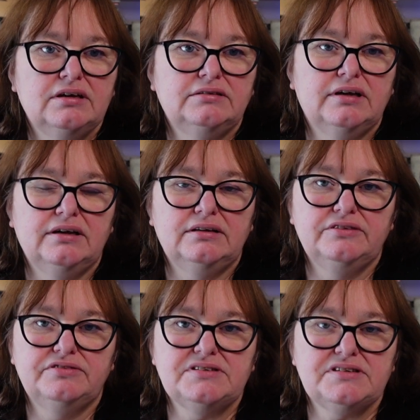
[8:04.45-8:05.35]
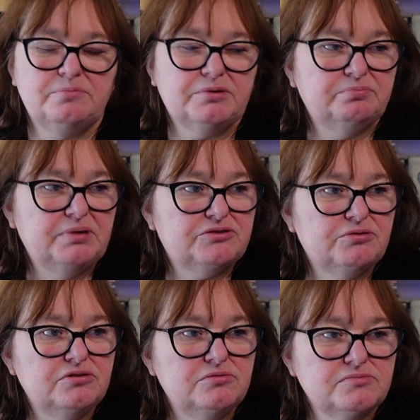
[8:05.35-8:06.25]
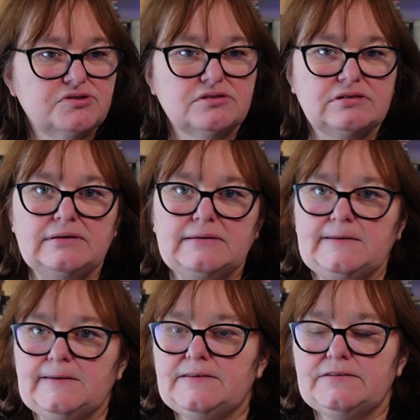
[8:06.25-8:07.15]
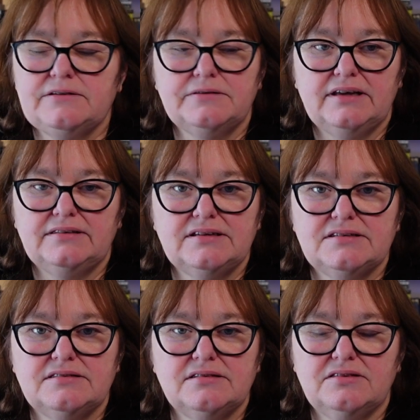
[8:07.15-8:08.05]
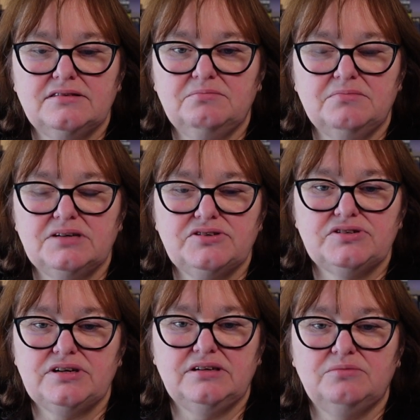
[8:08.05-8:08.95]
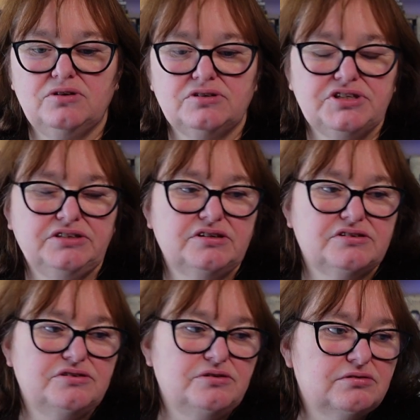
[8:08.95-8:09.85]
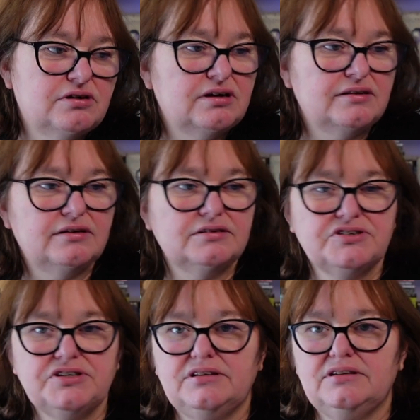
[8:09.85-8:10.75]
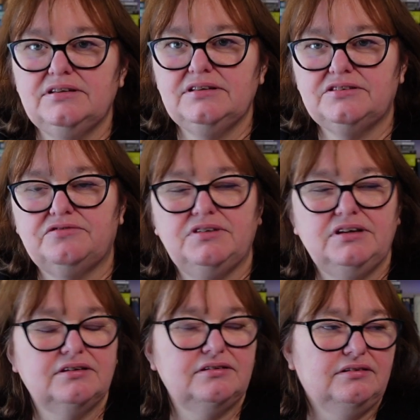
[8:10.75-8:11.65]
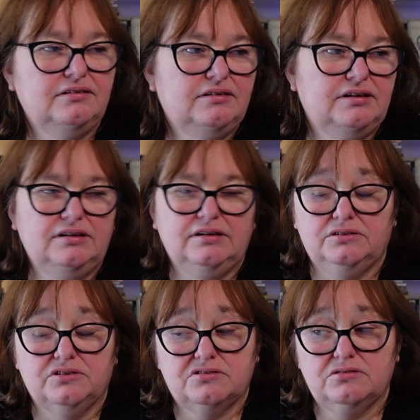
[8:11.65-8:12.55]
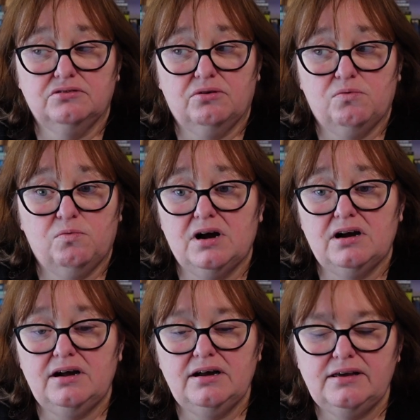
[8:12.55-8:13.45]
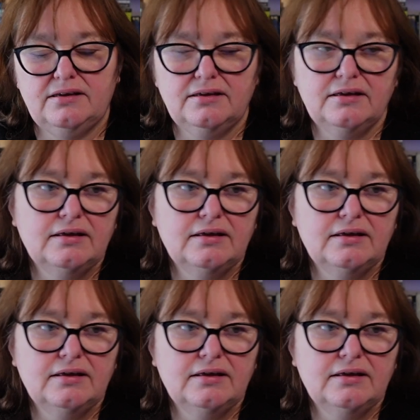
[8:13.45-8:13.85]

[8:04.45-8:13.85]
They live in separate bedrooms. So yeah, there's nothing much anymore. She does yoga, she eats vegan, he doesn't know why.